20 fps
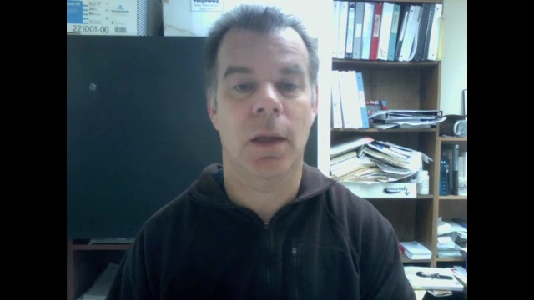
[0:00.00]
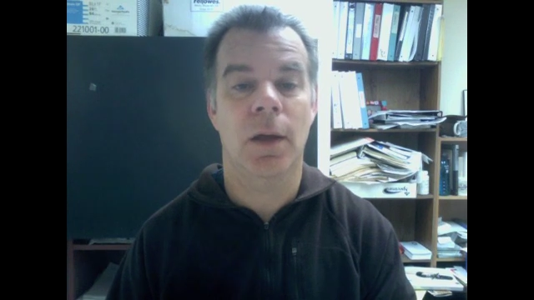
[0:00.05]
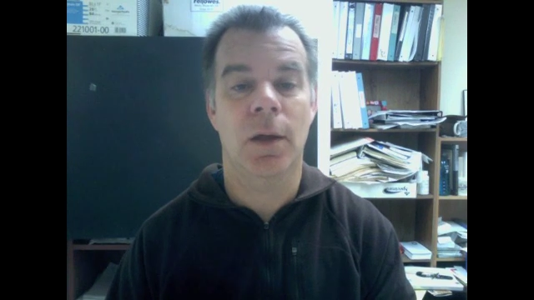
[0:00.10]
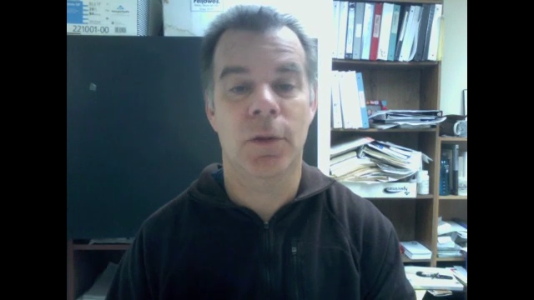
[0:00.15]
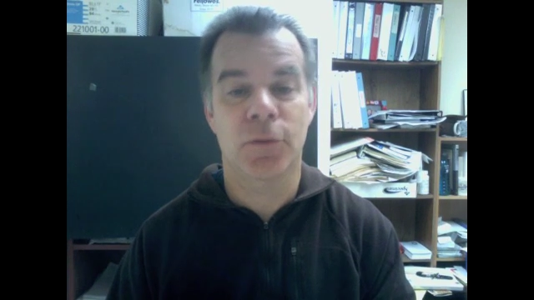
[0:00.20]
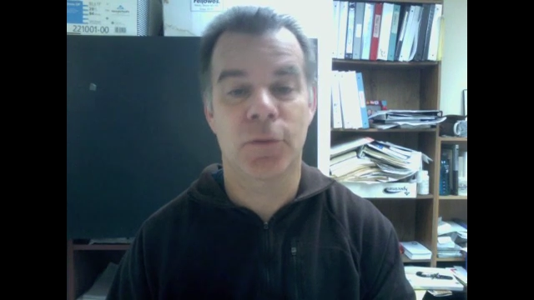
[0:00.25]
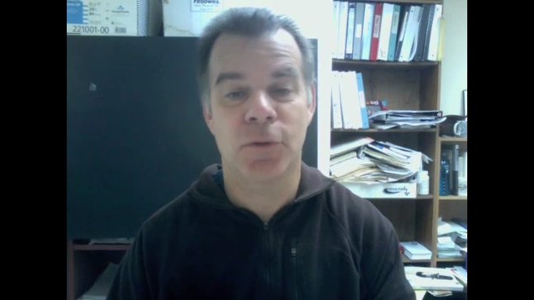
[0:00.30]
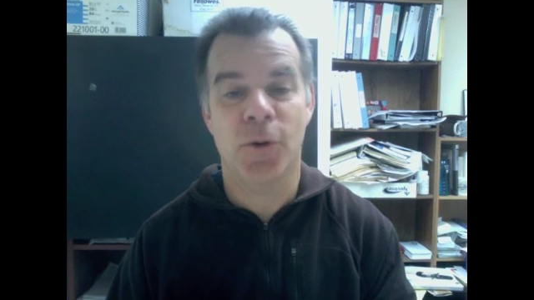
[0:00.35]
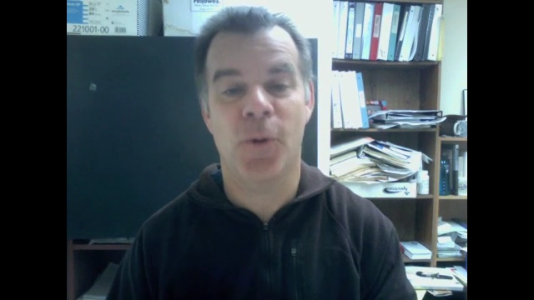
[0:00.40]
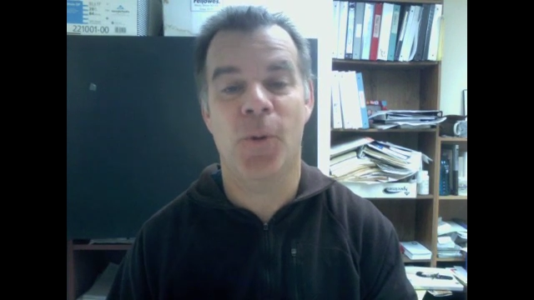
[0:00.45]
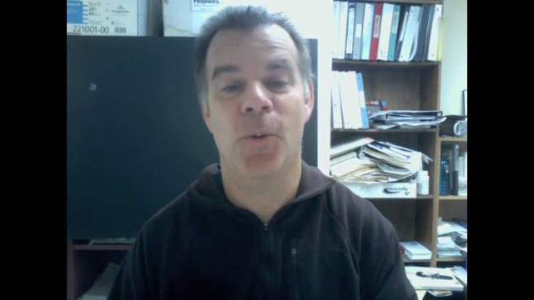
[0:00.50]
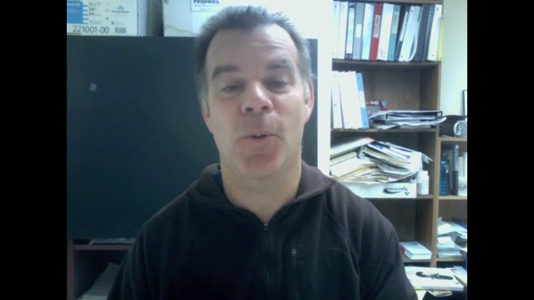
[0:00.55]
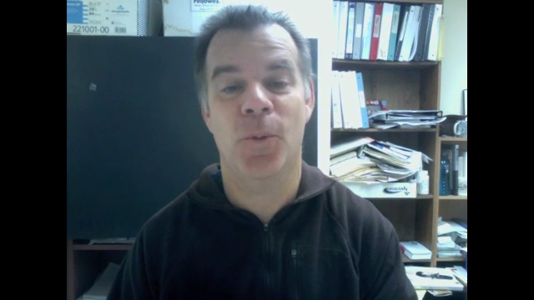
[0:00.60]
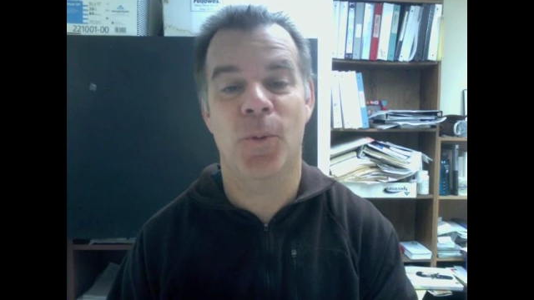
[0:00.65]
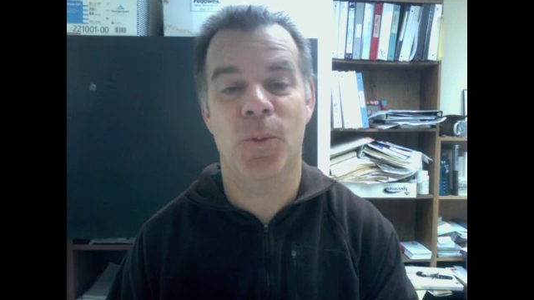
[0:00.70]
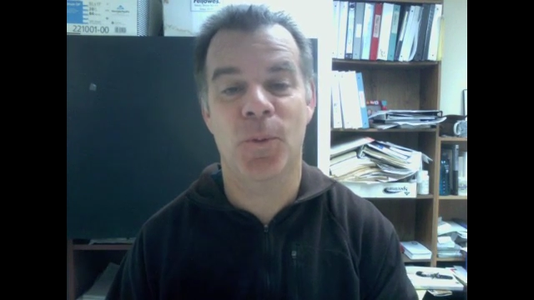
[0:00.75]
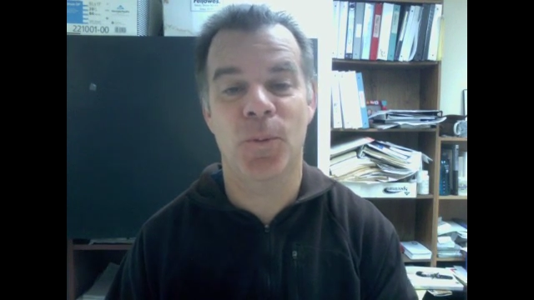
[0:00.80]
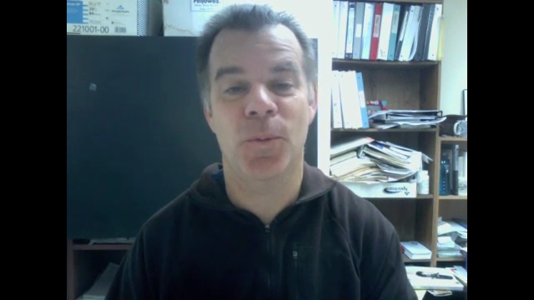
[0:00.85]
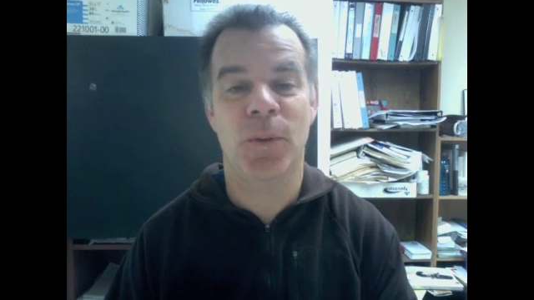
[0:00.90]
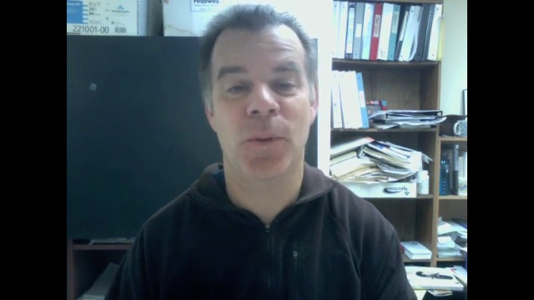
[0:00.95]

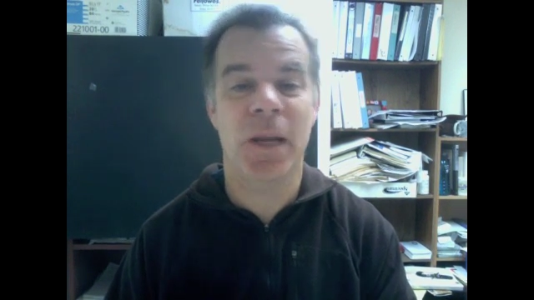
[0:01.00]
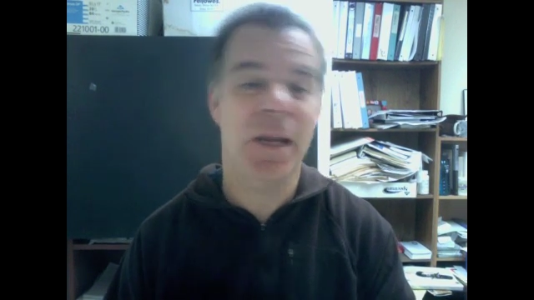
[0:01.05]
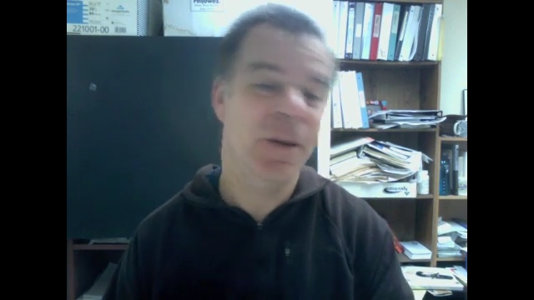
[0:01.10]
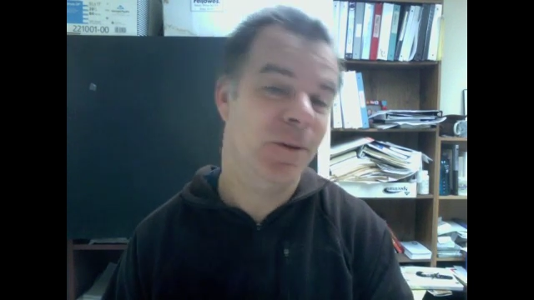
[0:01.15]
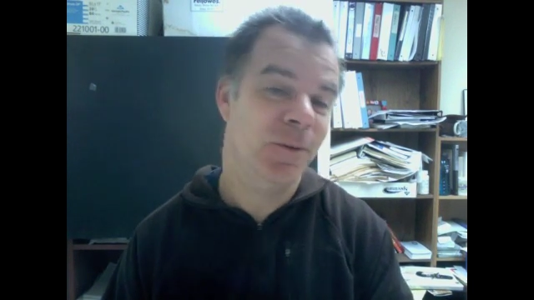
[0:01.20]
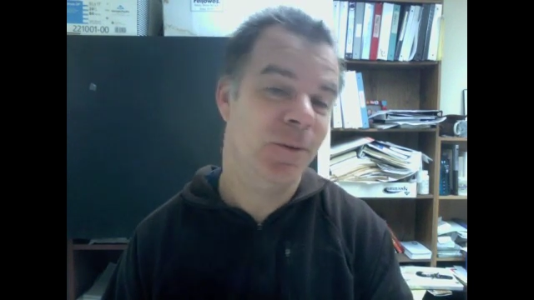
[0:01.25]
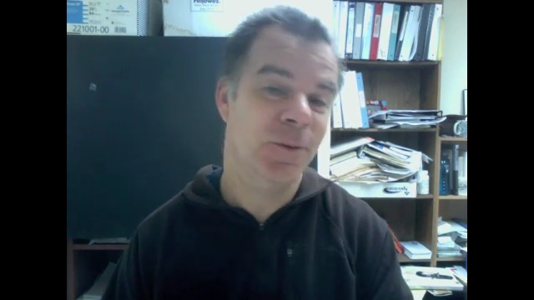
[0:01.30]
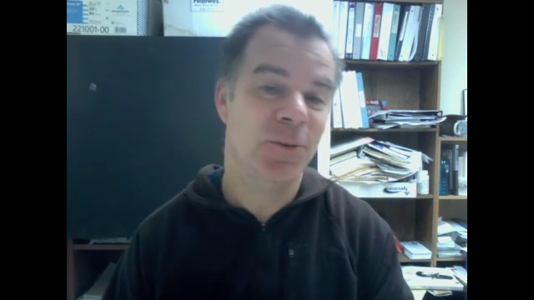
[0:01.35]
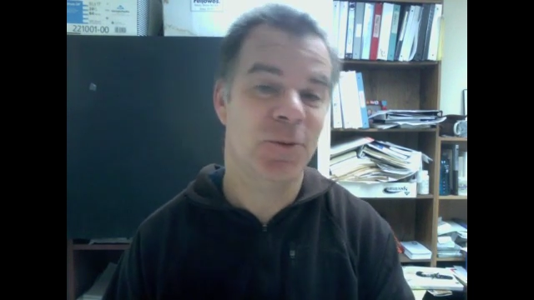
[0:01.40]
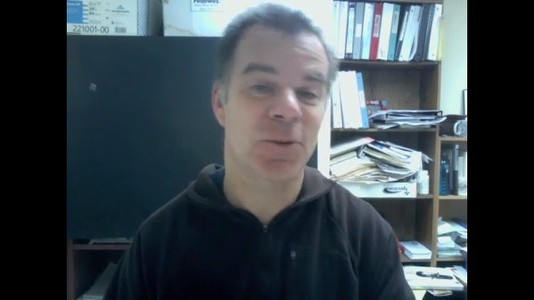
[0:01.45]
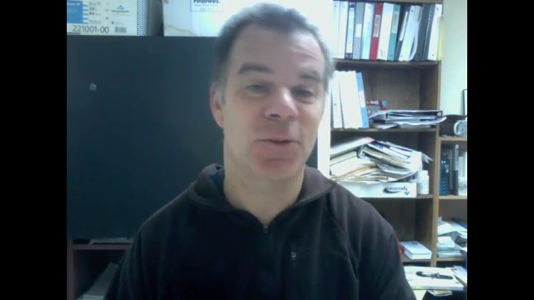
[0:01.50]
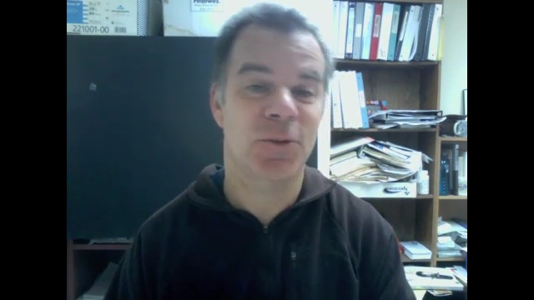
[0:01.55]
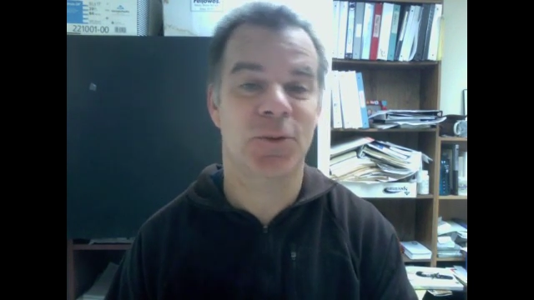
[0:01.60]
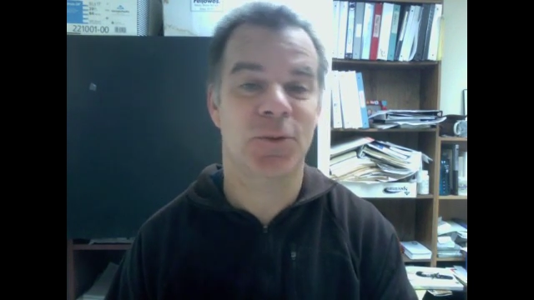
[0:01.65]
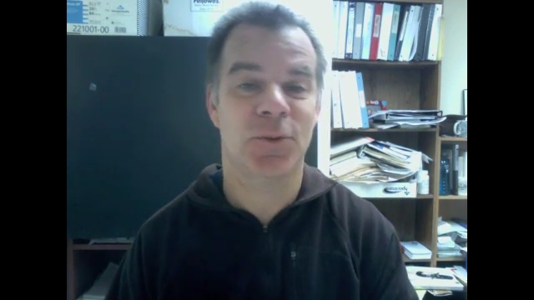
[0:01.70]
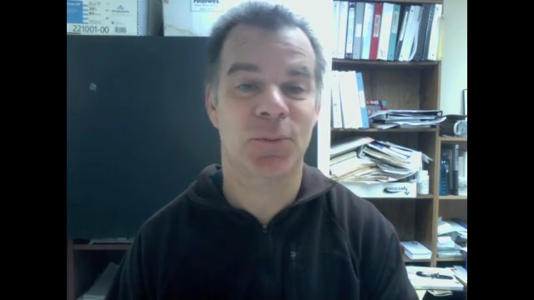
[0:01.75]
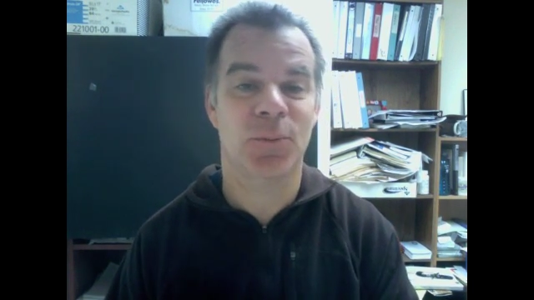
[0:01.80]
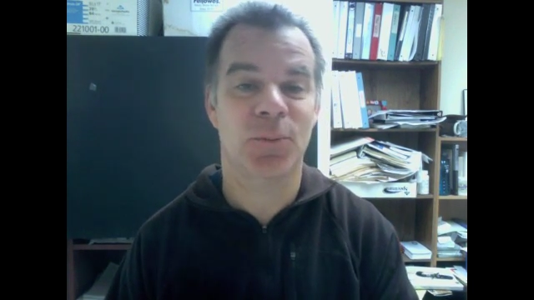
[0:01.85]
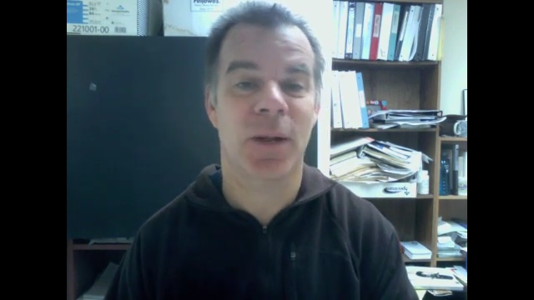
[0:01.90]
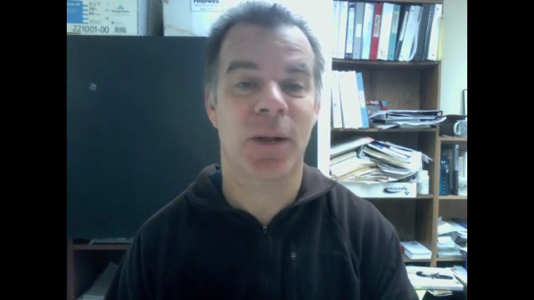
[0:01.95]
So
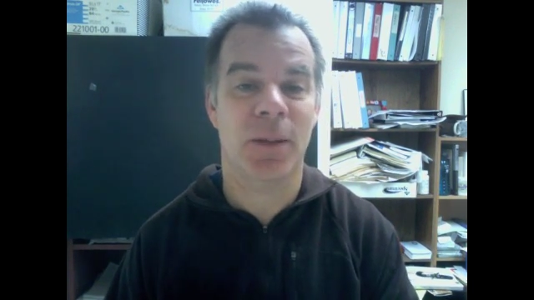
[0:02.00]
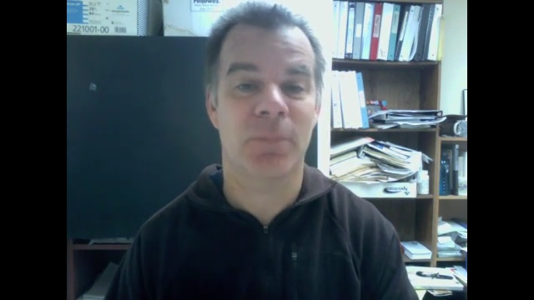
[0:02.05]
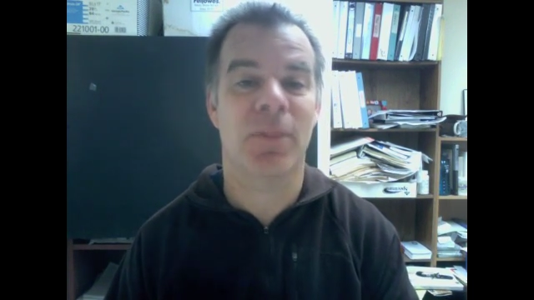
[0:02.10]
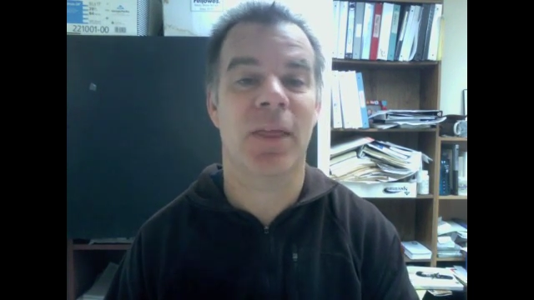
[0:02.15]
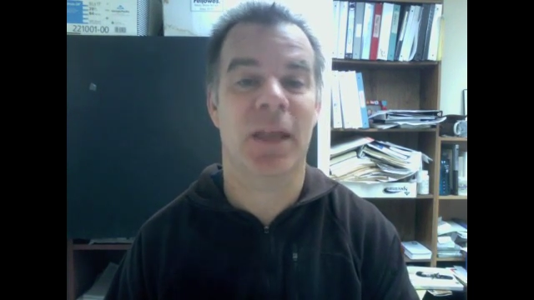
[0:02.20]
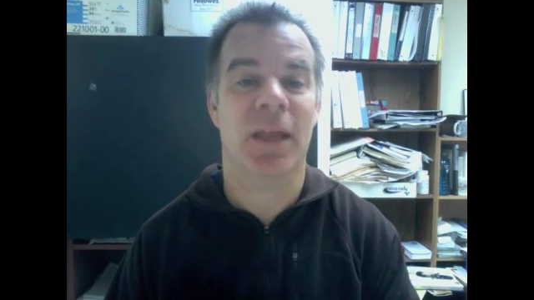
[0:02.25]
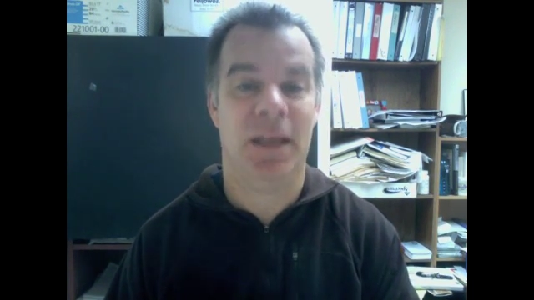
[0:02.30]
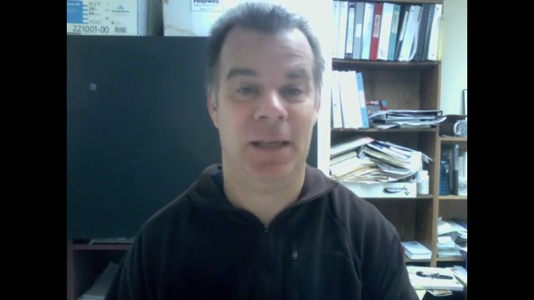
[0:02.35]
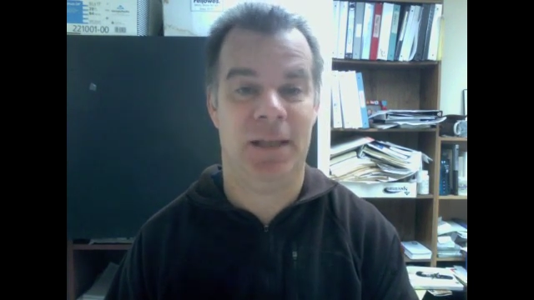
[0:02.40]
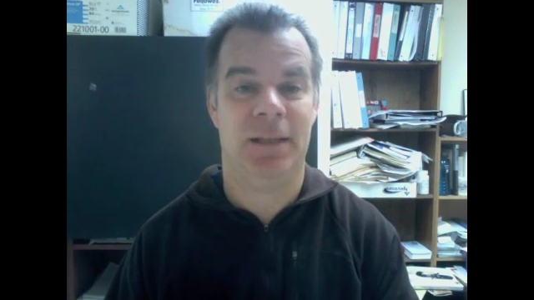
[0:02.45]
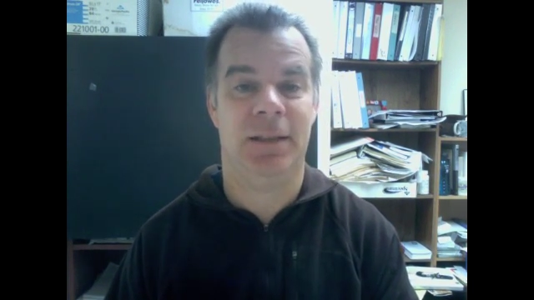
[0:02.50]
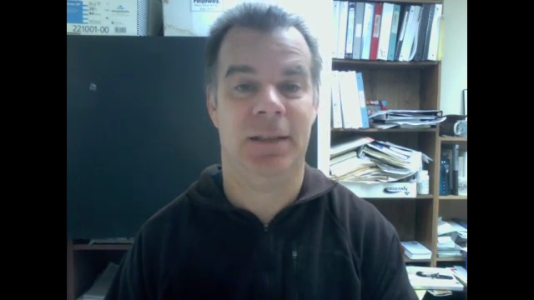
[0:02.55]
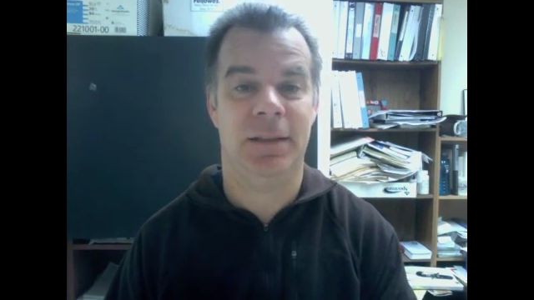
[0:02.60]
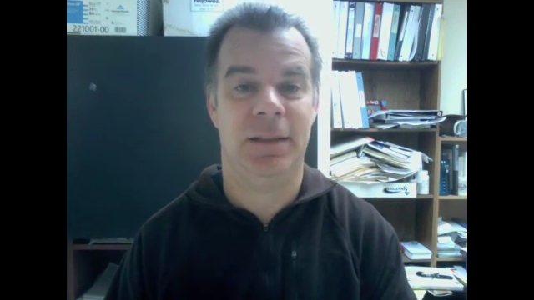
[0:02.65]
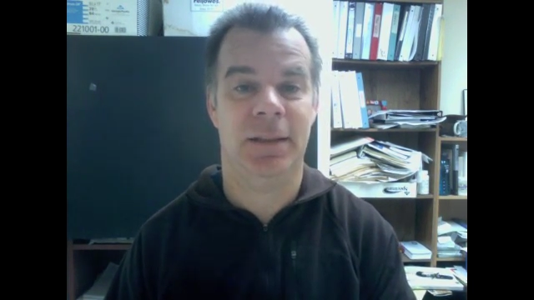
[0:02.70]
here's what I'm thinking.